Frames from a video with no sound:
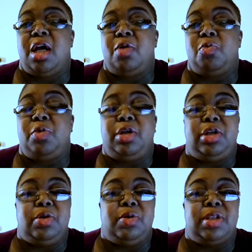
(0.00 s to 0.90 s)
we'll
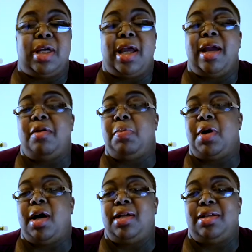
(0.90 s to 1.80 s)
use Harry
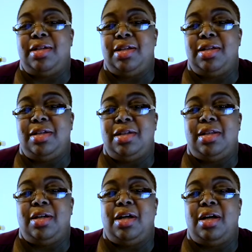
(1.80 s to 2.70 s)
Potter and
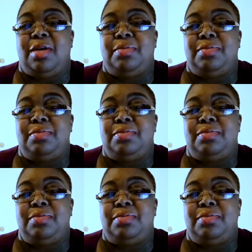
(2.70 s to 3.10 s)
the